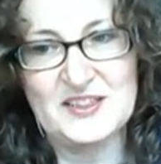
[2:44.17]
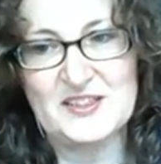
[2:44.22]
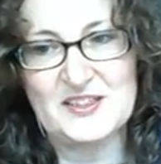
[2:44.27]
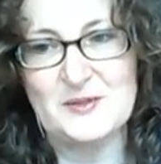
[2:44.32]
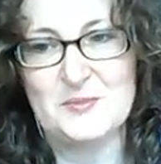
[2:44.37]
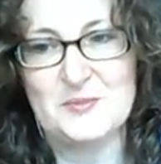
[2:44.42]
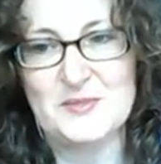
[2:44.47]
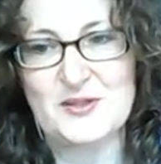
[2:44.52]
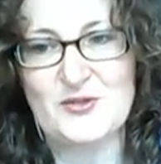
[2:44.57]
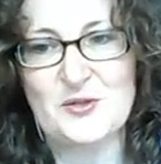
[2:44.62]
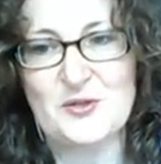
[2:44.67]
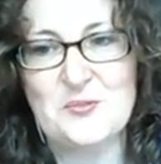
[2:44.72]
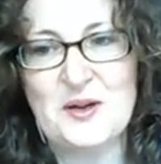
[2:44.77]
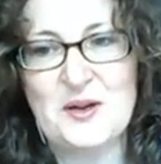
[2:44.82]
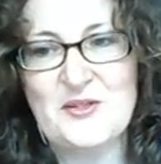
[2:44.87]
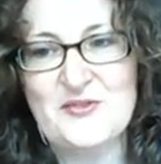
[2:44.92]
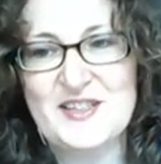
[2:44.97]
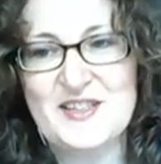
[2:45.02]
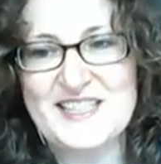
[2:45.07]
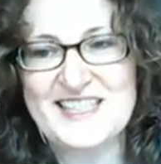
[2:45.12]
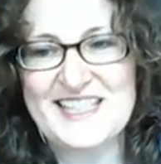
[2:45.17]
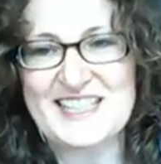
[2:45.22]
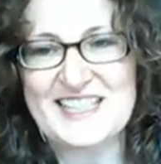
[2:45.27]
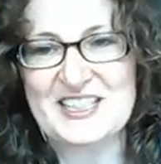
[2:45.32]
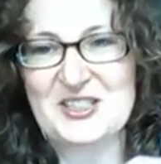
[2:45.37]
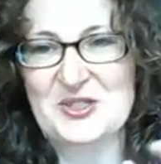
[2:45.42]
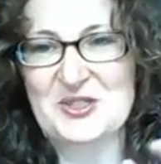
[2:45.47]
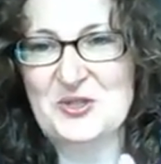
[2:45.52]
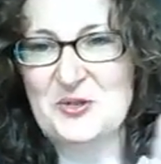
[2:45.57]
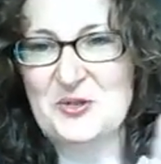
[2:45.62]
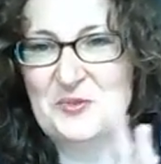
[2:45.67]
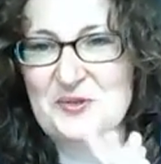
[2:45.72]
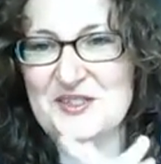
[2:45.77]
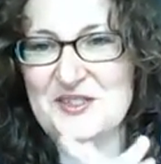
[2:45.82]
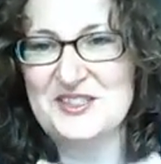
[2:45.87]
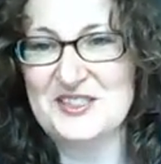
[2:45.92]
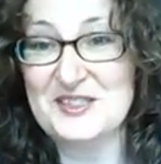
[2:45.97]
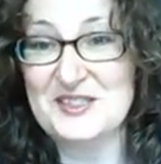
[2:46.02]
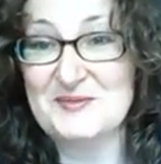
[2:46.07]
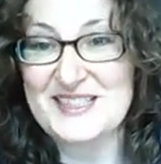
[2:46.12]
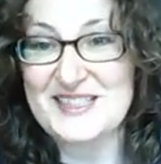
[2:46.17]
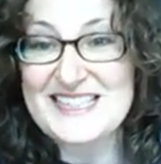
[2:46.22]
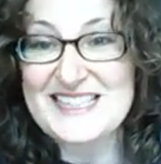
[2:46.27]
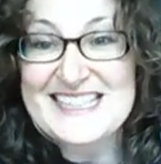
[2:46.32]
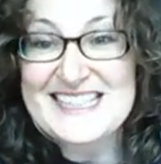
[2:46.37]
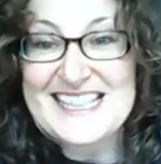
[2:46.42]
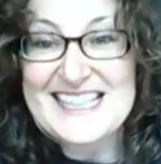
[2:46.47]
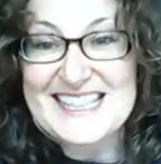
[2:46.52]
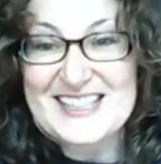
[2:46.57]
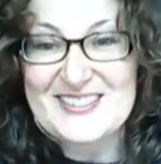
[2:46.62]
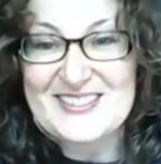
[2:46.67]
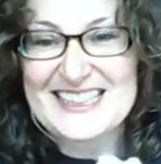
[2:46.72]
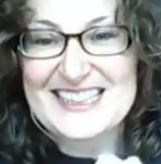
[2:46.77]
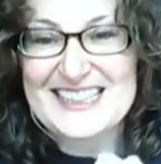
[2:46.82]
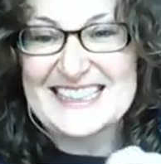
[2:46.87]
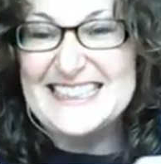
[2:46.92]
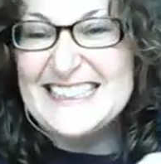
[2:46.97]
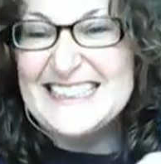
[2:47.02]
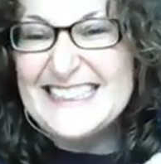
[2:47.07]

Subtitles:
Somebody from my Fit in English group has just said something.